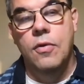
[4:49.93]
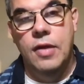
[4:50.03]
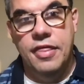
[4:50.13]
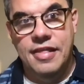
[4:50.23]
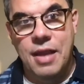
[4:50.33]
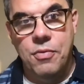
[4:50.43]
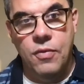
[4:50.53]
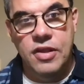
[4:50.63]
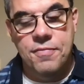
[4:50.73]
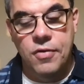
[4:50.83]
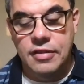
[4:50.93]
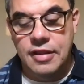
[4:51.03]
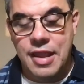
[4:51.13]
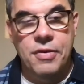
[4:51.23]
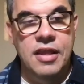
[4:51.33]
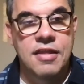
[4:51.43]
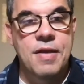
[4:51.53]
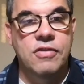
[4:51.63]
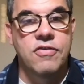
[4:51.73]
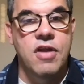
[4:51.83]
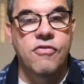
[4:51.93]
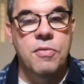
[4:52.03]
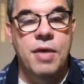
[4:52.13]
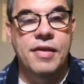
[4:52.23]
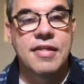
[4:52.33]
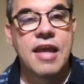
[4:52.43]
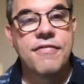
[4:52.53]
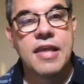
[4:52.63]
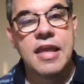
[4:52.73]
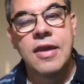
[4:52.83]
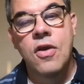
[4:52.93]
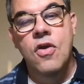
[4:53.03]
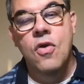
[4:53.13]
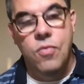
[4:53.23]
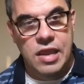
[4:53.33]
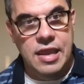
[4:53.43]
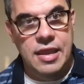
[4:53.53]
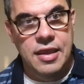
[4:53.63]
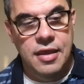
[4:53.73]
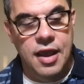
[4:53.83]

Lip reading: with Deborah Witzberg, the Deputy Inspector General for Public Safety. We